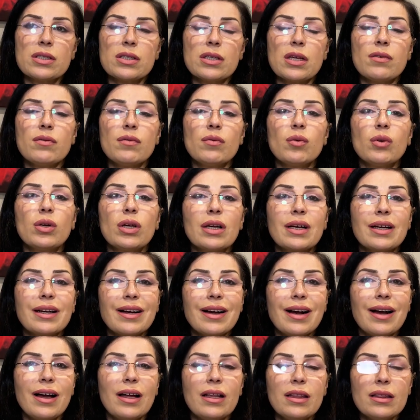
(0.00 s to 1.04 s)
and you want to
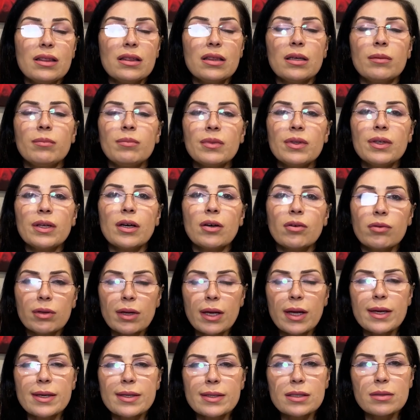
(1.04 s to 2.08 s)
cut them down
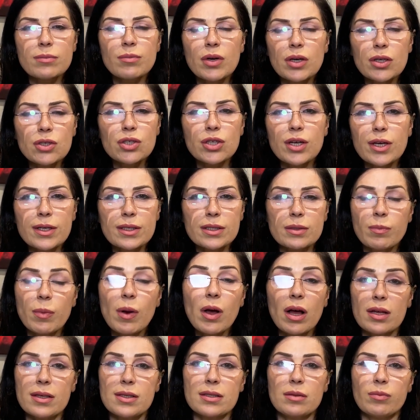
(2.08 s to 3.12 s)
as much as
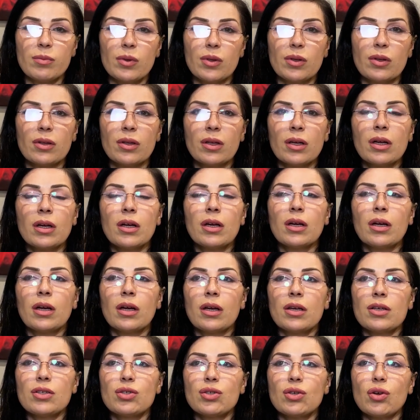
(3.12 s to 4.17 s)
possible.
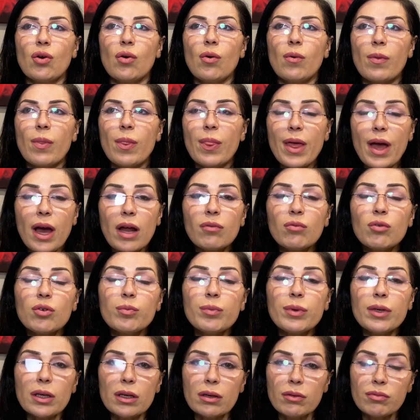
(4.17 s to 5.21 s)
So that would
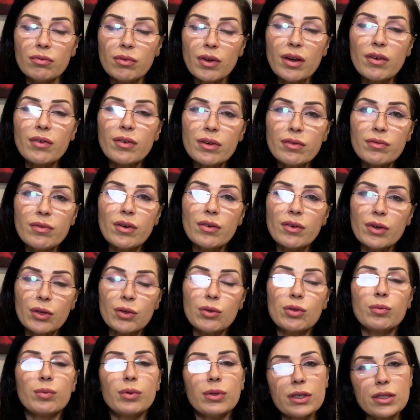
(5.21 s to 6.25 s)
be a very, very
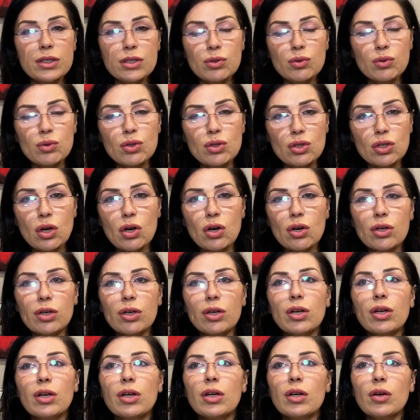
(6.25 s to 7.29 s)
good place to start
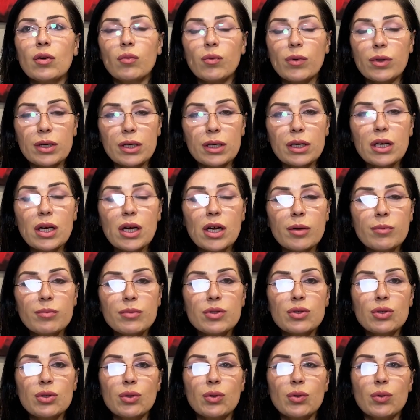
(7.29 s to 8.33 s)
when it comes
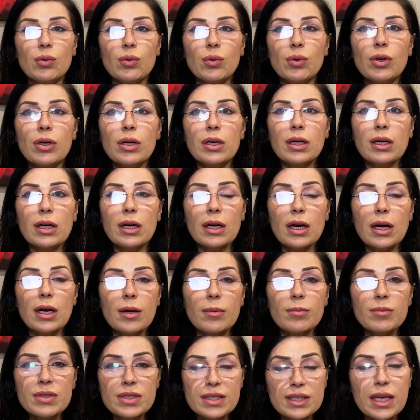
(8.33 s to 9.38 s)
to
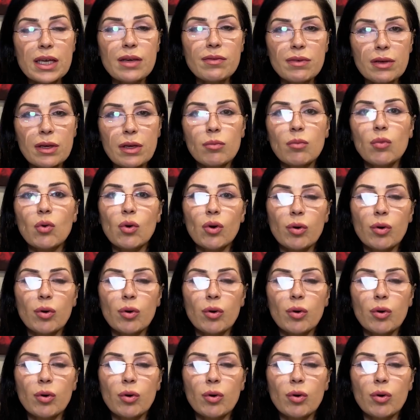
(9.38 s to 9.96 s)
saving more